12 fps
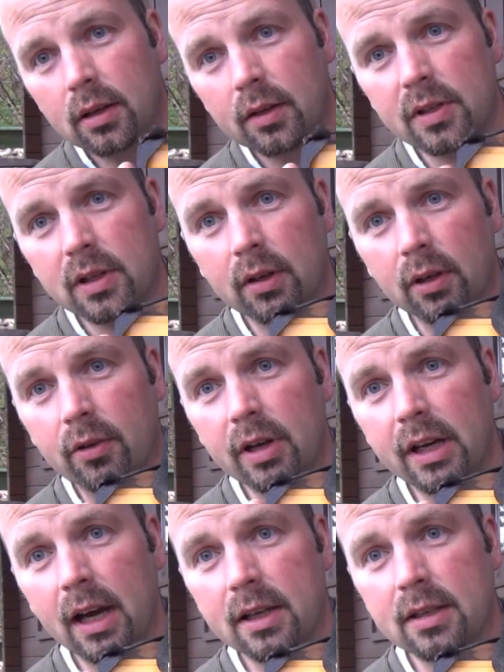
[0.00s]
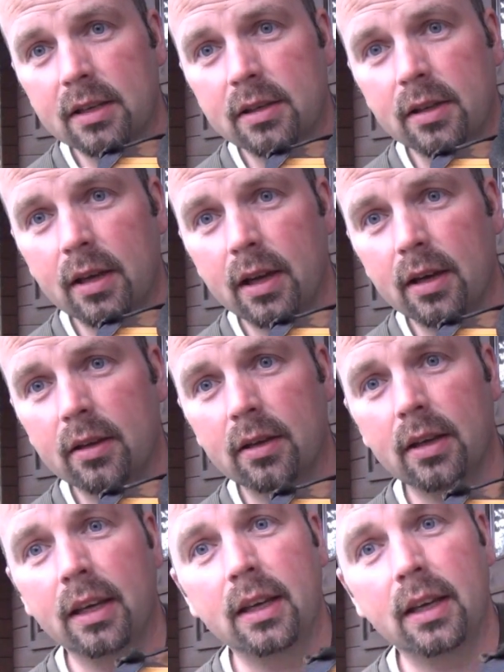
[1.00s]
You've still got great access to there.
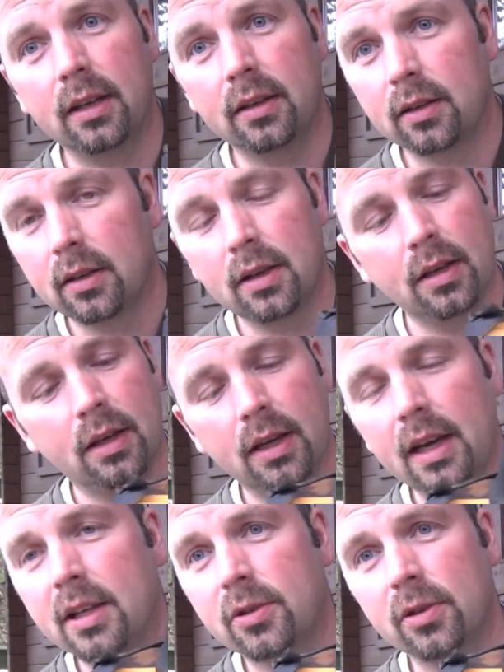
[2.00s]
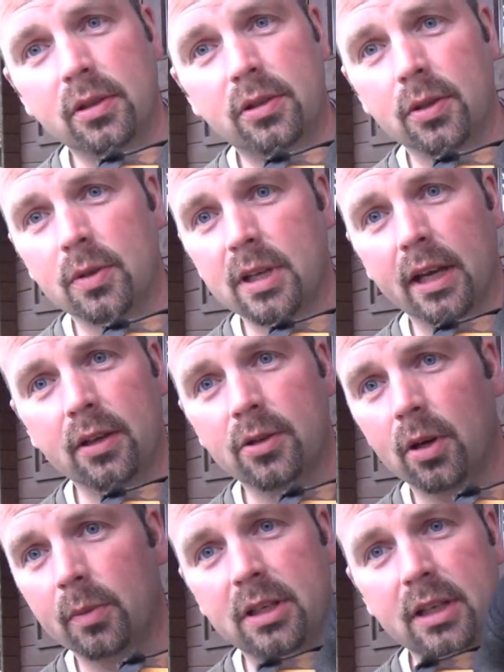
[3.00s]
Again, it's just a 2 second
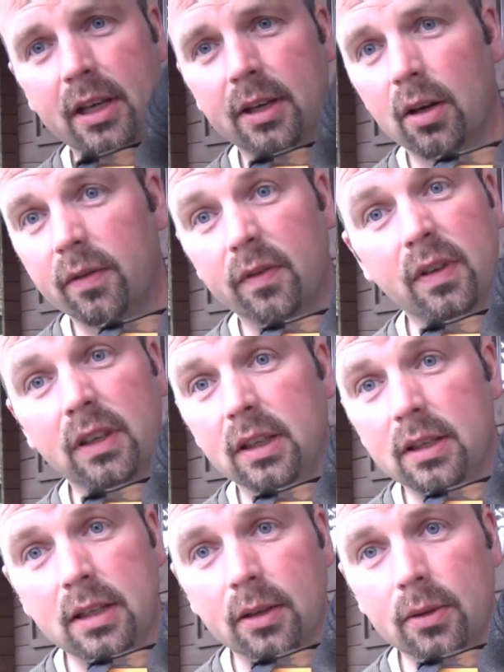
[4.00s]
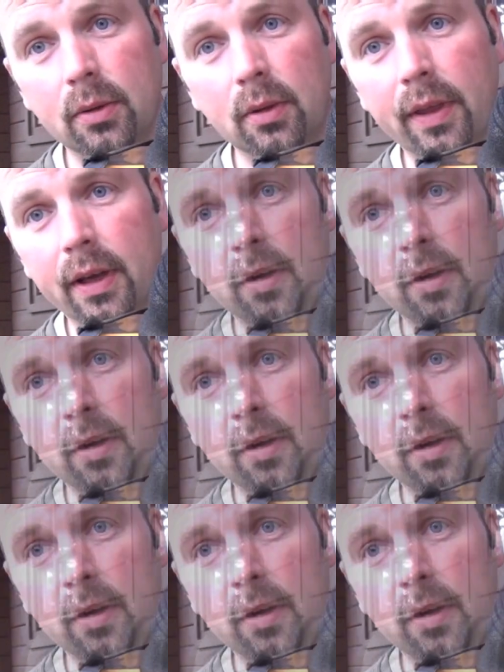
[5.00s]
job to take it off if you need to take the whole thing